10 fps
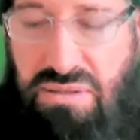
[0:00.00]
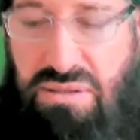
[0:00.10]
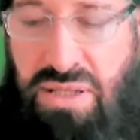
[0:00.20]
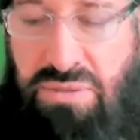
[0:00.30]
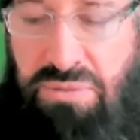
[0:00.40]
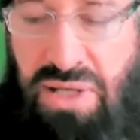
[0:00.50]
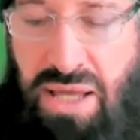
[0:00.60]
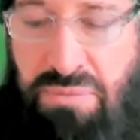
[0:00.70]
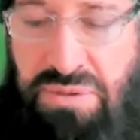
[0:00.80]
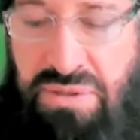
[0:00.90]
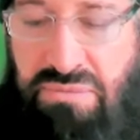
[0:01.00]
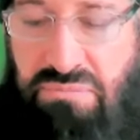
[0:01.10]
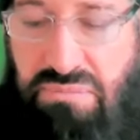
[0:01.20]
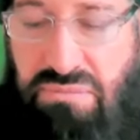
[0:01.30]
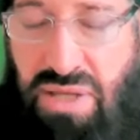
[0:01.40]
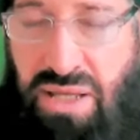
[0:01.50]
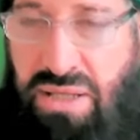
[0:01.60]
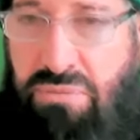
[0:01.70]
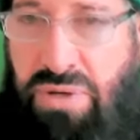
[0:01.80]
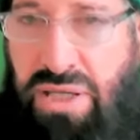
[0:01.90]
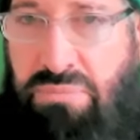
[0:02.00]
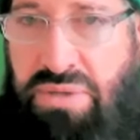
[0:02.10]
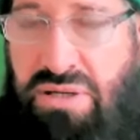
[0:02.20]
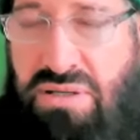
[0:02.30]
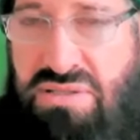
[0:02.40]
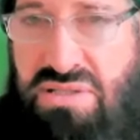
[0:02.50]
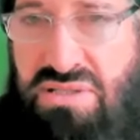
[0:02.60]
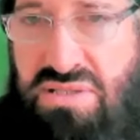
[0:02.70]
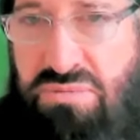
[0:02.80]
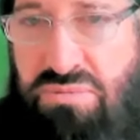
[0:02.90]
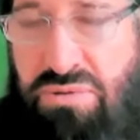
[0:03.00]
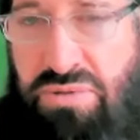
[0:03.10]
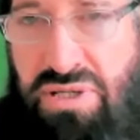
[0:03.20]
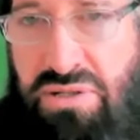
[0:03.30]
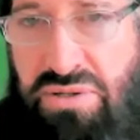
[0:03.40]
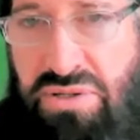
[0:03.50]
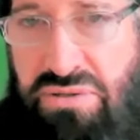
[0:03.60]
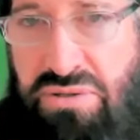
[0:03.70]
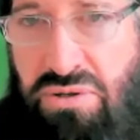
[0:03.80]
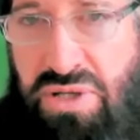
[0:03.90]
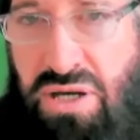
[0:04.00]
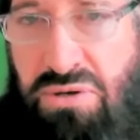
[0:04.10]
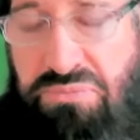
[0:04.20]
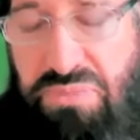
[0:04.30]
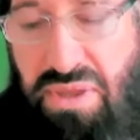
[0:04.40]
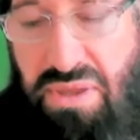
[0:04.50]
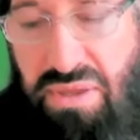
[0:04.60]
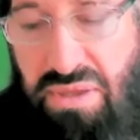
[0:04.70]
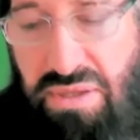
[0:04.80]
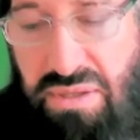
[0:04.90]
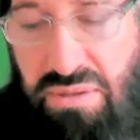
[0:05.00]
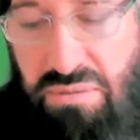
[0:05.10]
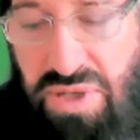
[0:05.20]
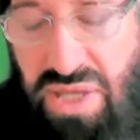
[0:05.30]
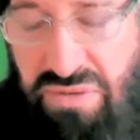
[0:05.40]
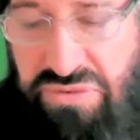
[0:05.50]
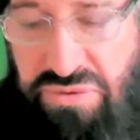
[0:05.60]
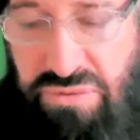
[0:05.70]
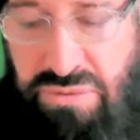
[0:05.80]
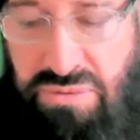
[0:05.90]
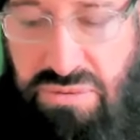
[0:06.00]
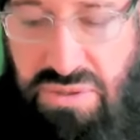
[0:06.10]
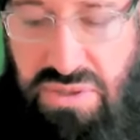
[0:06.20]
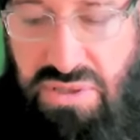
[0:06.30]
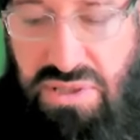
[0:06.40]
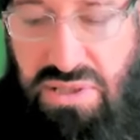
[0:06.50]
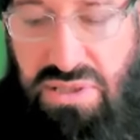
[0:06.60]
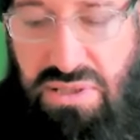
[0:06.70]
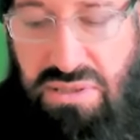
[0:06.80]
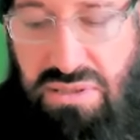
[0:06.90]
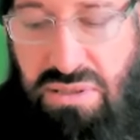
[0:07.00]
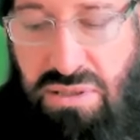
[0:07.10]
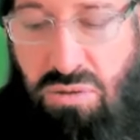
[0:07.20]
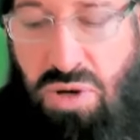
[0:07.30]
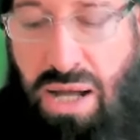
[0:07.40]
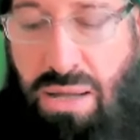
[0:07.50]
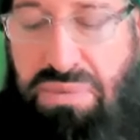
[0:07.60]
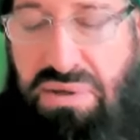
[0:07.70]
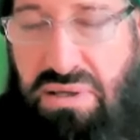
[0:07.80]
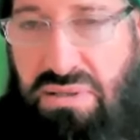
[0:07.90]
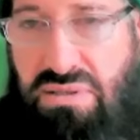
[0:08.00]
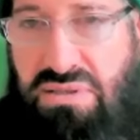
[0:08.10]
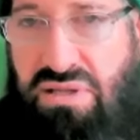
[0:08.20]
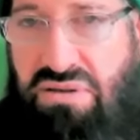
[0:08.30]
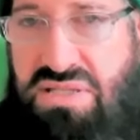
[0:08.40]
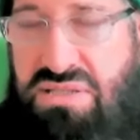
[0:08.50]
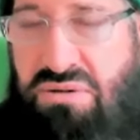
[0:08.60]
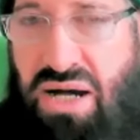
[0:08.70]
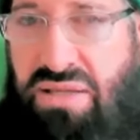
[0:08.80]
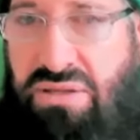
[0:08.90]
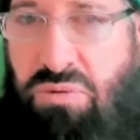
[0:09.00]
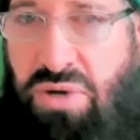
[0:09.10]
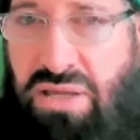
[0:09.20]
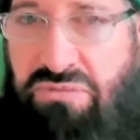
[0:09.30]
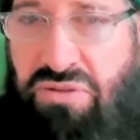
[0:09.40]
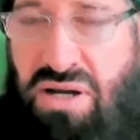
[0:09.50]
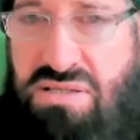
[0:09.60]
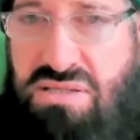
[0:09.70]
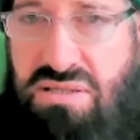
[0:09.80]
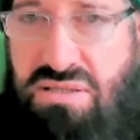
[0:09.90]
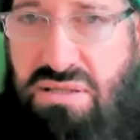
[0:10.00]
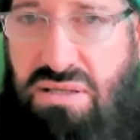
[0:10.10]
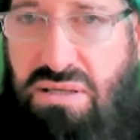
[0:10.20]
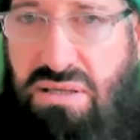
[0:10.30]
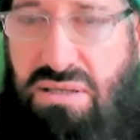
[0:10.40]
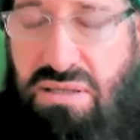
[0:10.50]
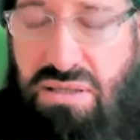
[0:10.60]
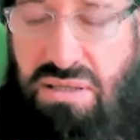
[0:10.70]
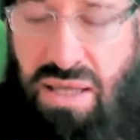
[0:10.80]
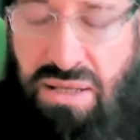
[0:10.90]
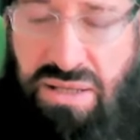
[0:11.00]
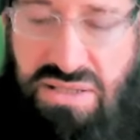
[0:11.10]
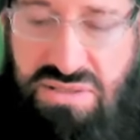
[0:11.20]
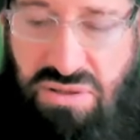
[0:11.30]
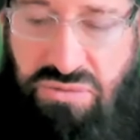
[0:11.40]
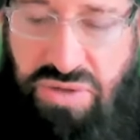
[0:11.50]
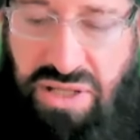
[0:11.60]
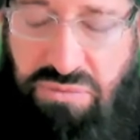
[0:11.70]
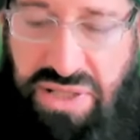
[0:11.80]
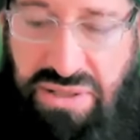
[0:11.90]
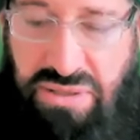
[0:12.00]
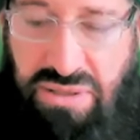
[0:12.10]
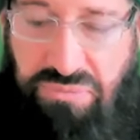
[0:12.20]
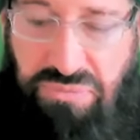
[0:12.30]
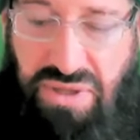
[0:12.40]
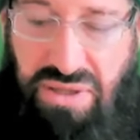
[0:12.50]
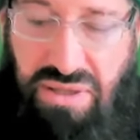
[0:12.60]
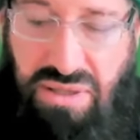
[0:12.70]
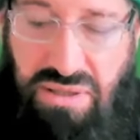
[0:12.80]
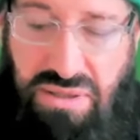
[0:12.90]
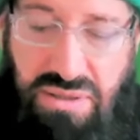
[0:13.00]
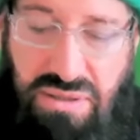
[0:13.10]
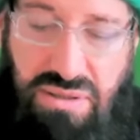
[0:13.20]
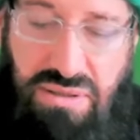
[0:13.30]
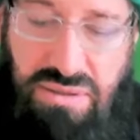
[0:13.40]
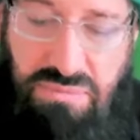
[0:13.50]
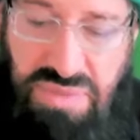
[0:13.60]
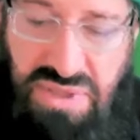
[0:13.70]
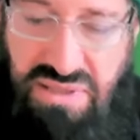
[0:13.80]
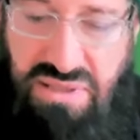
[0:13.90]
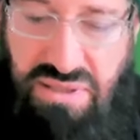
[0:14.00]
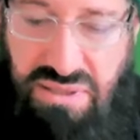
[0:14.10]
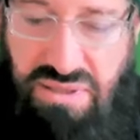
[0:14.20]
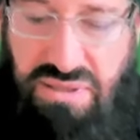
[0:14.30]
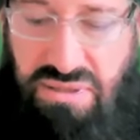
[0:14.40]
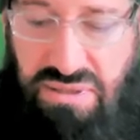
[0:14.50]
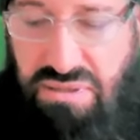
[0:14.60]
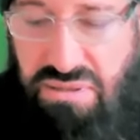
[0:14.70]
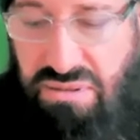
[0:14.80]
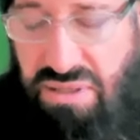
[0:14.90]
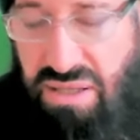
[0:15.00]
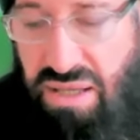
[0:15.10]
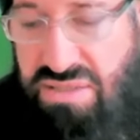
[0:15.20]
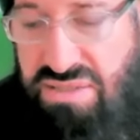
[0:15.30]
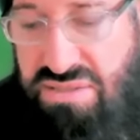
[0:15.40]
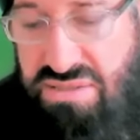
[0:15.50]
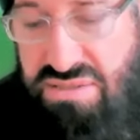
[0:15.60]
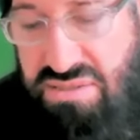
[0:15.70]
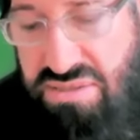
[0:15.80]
it will happen anyway, because this is where we are going to go now. We have to go up. There is no other way for us. And it is already written. But as